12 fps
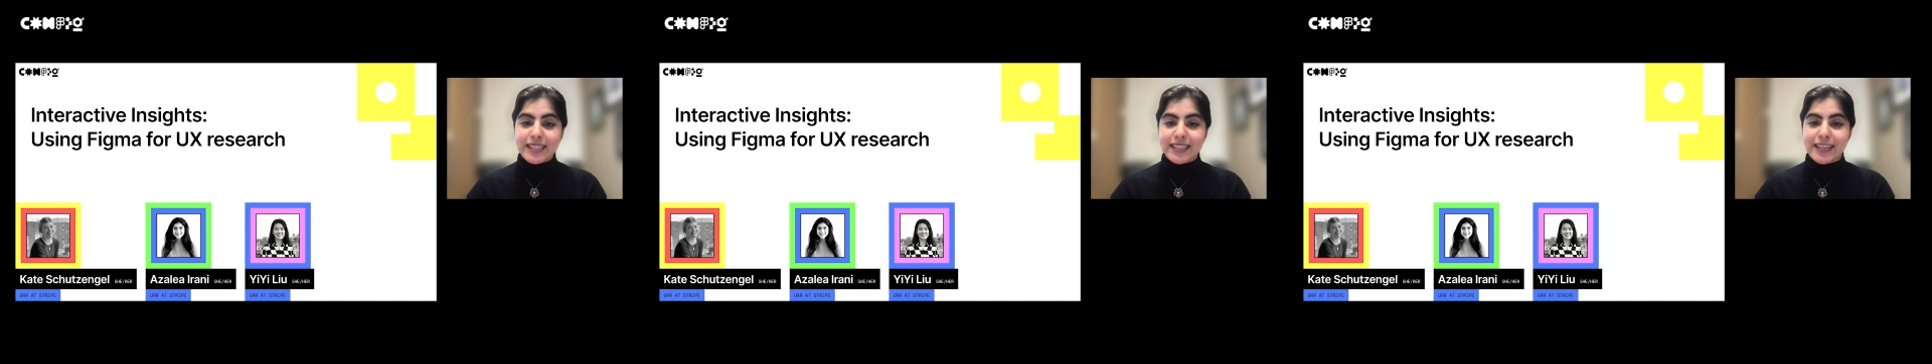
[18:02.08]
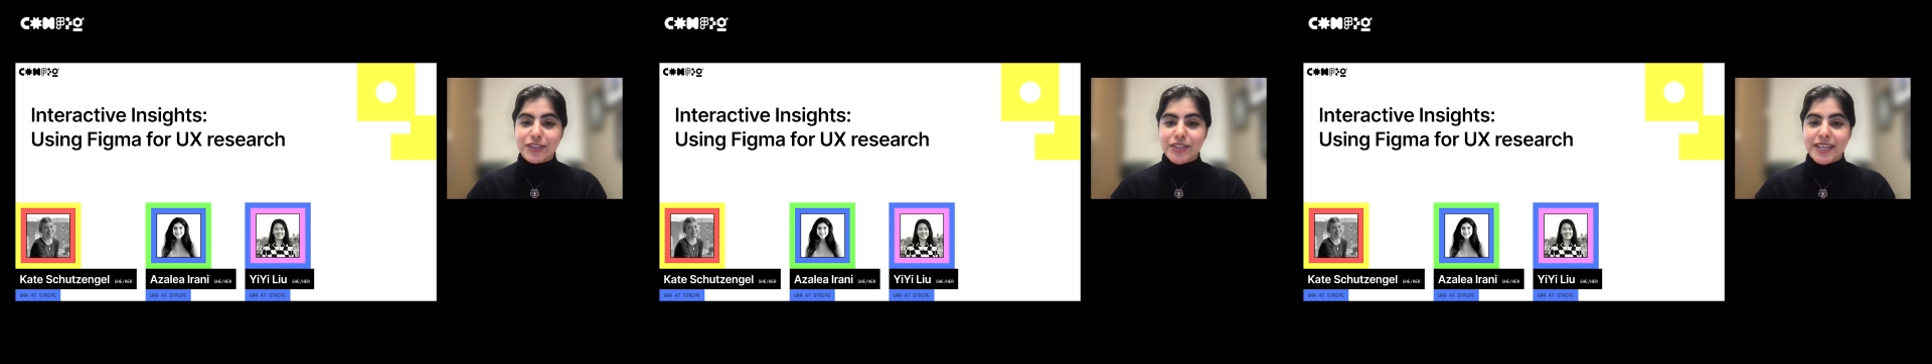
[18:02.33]

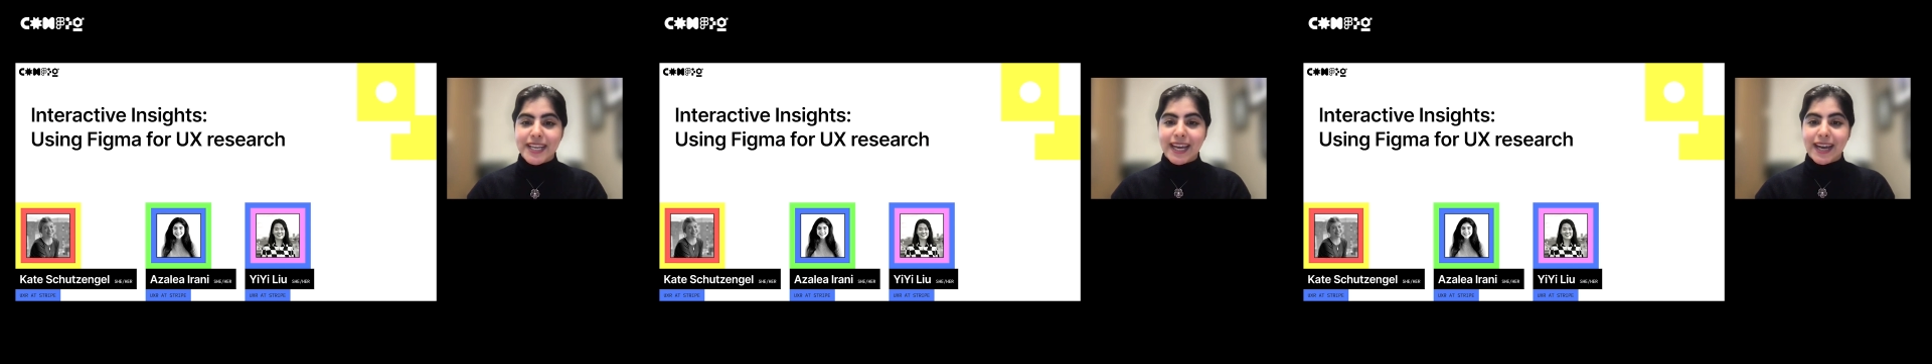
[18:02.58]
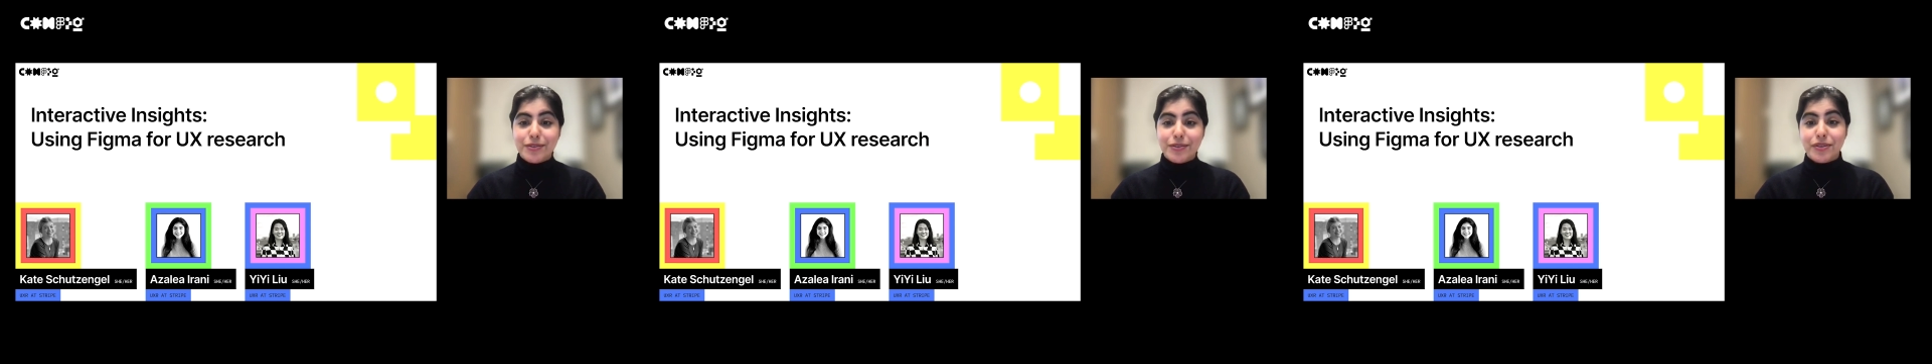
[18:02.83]
illustrating
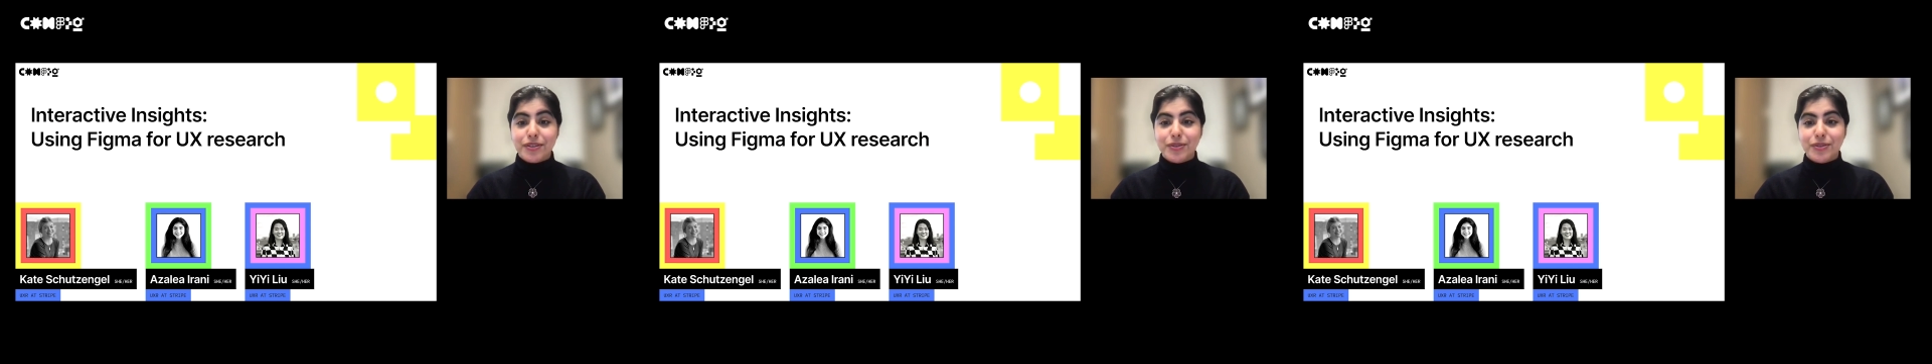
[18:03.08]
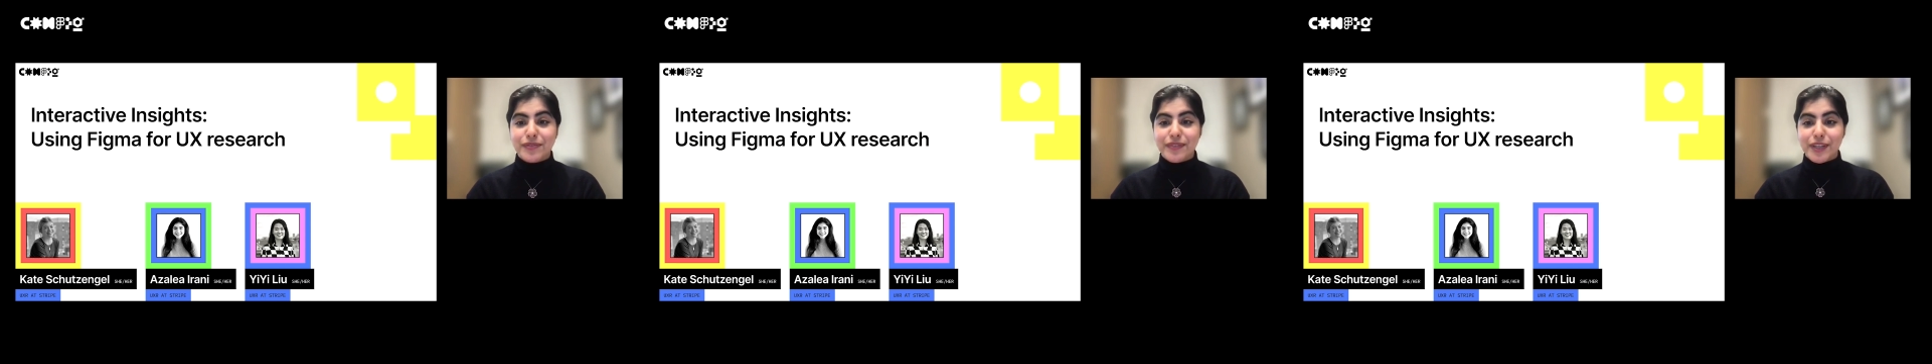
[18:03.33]
how you could
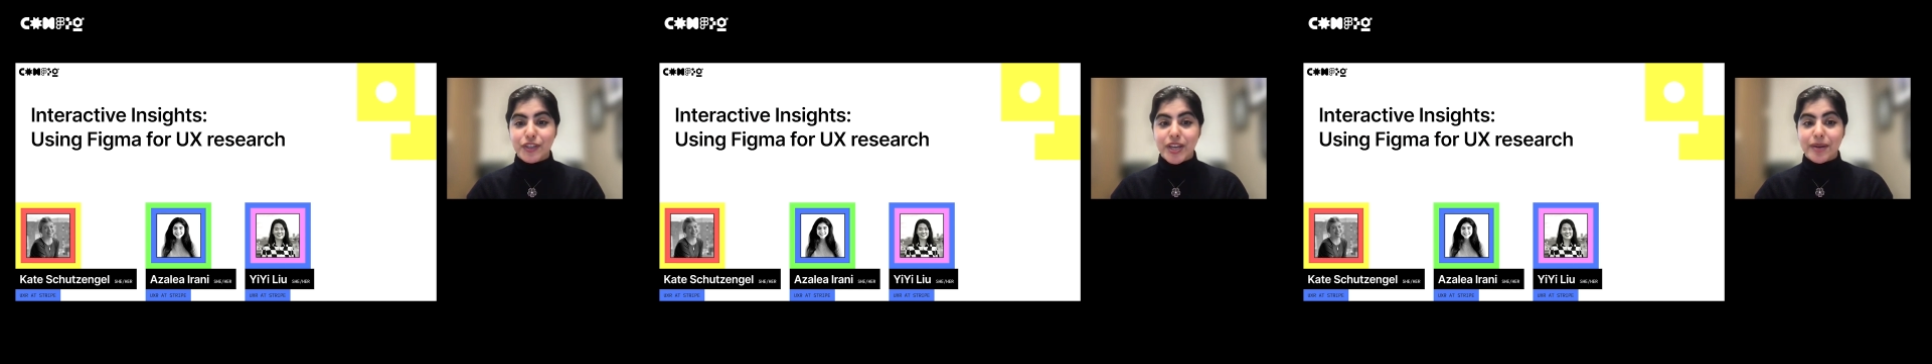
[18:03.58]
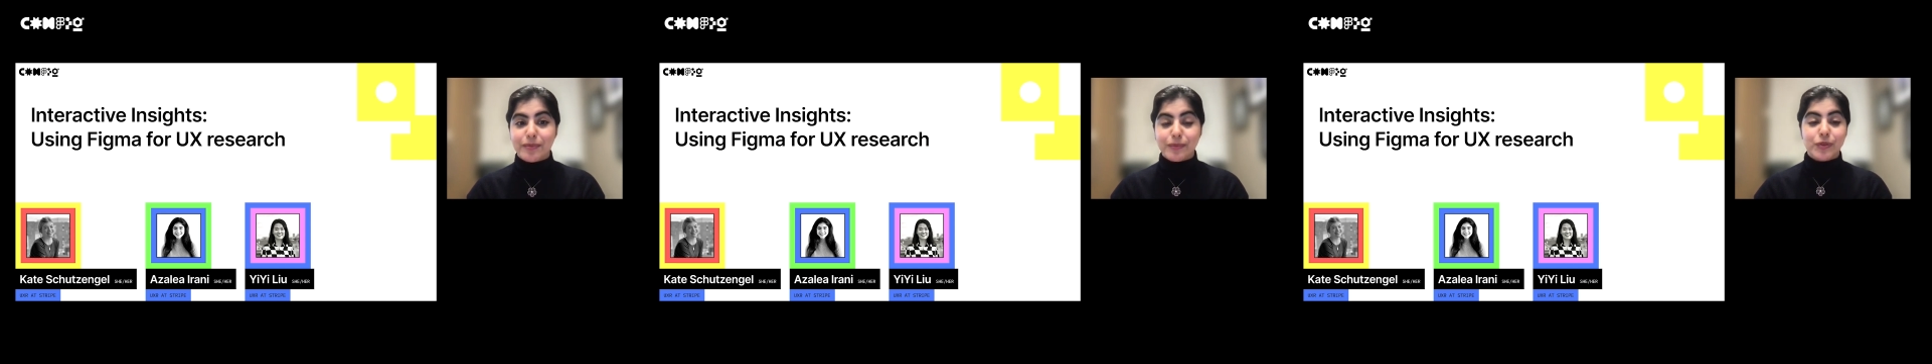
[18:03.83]
use
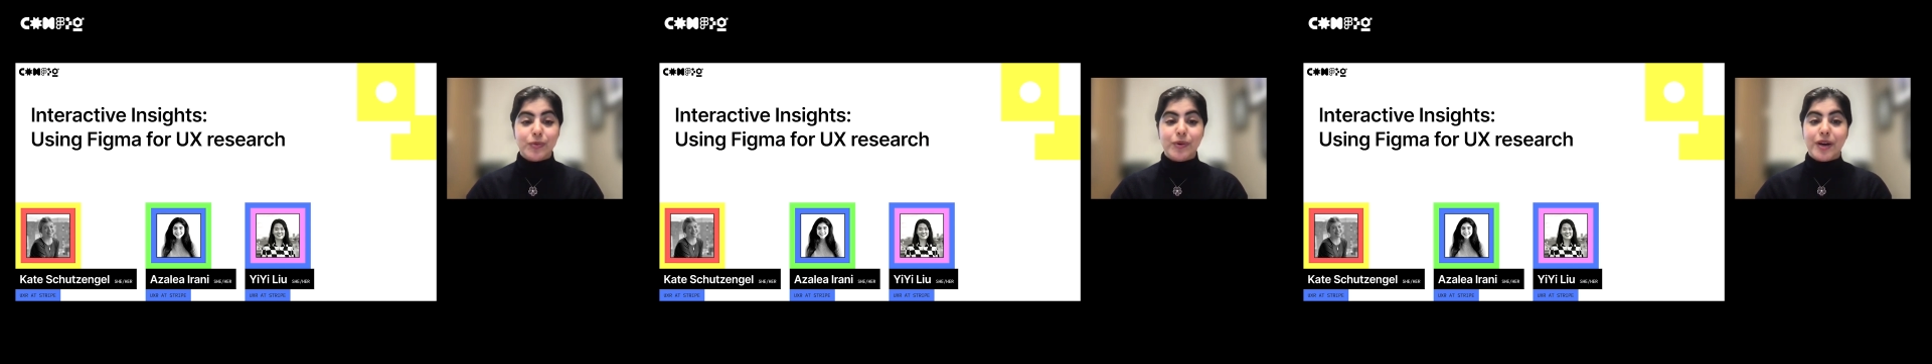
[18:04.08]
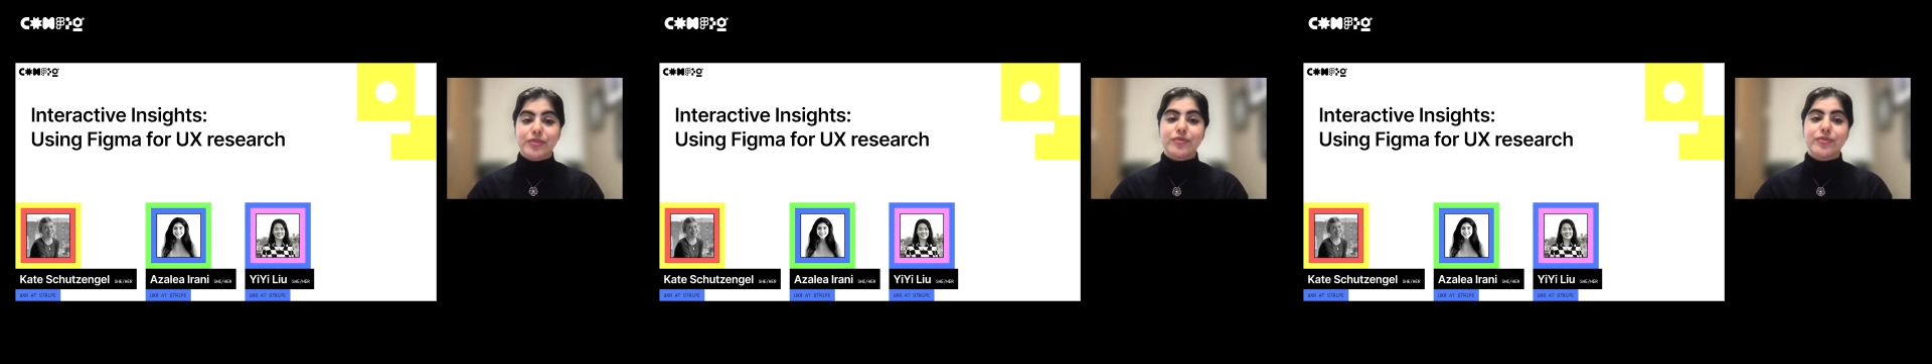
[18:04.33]
FigJam
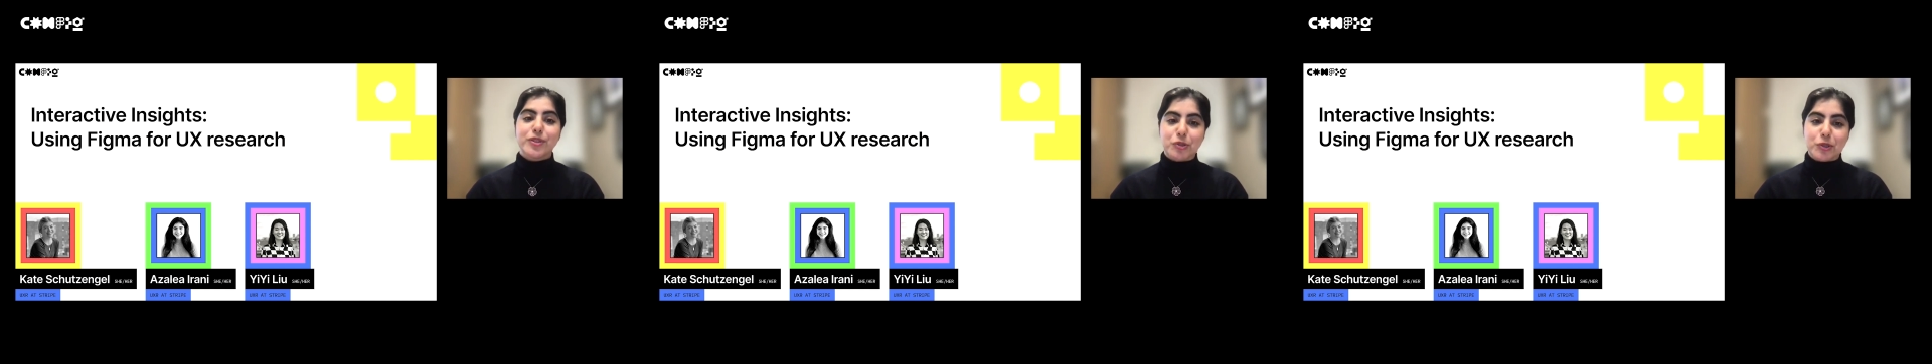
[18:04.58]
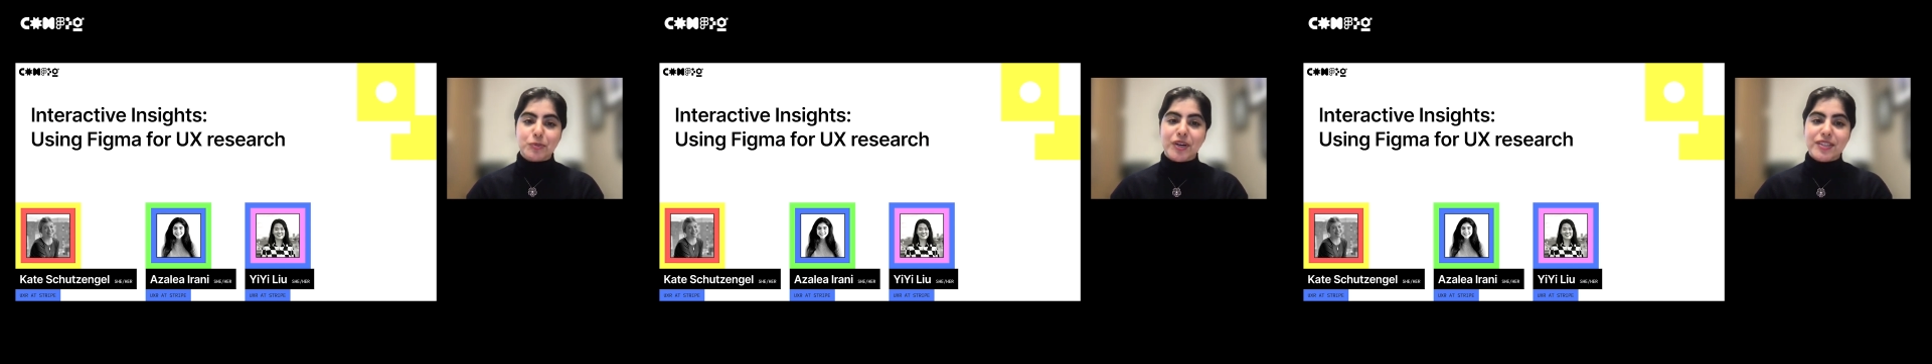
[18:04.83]
throughout the
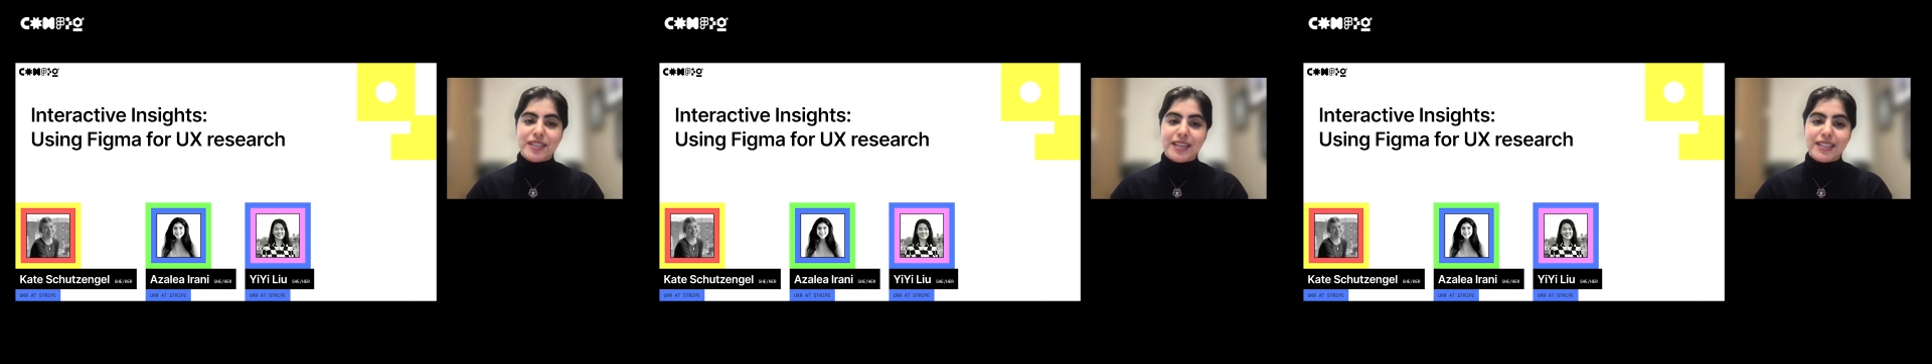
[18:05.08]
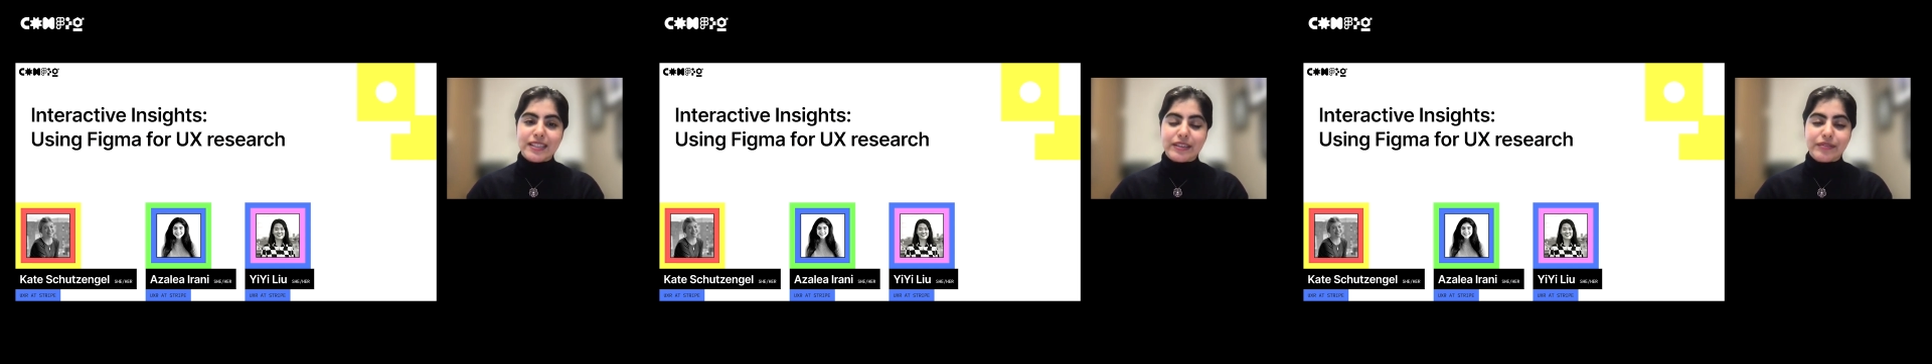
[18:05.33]
research
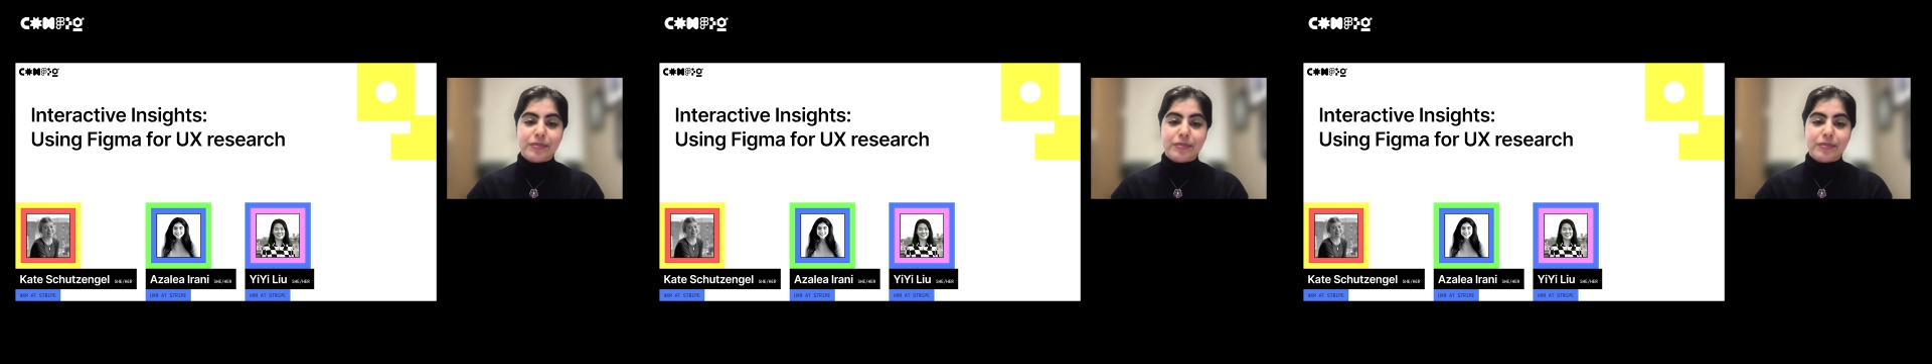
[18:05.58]
process,